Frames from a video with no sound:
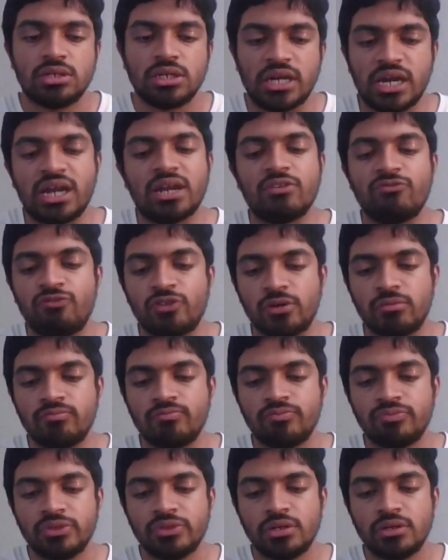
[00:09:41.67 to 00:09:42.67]
And from
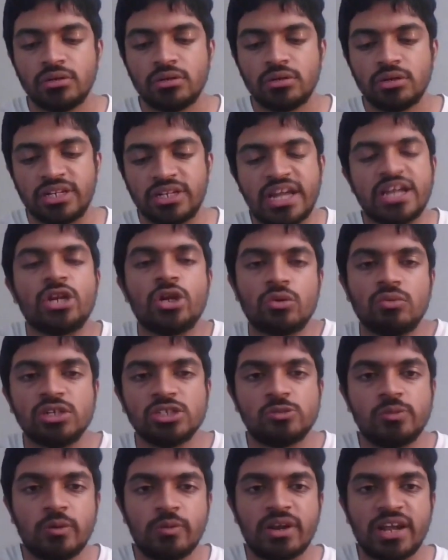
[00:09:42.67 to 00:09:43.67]
10
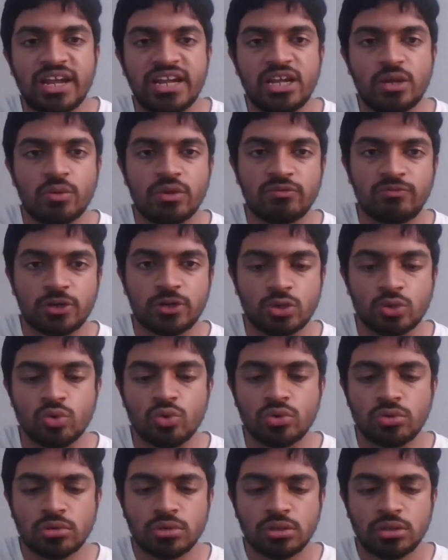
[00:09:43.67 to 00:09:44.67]
overs, we were 81 for
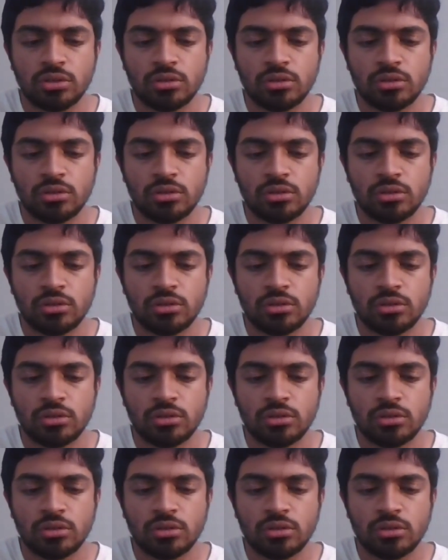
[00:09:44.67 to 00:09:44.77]
2.